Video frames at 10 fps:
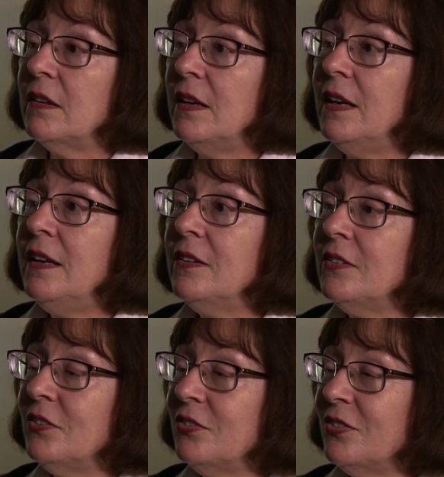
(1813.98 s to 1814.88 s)

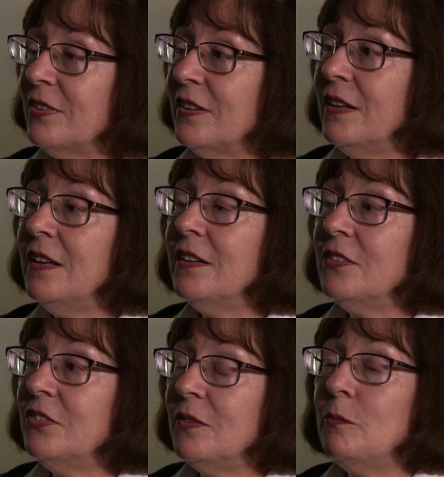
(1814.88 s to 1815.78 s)
English
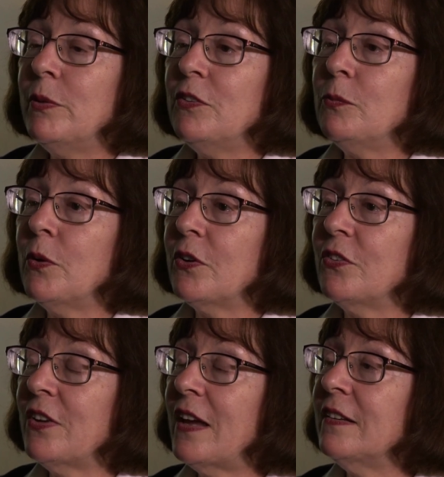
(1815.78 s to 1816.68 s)
in Pittsburgh
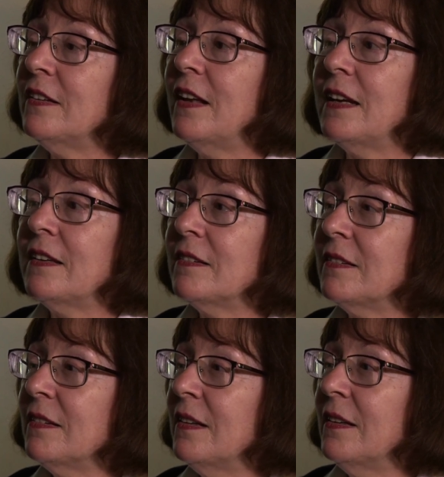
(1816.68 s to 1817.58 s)
sounded like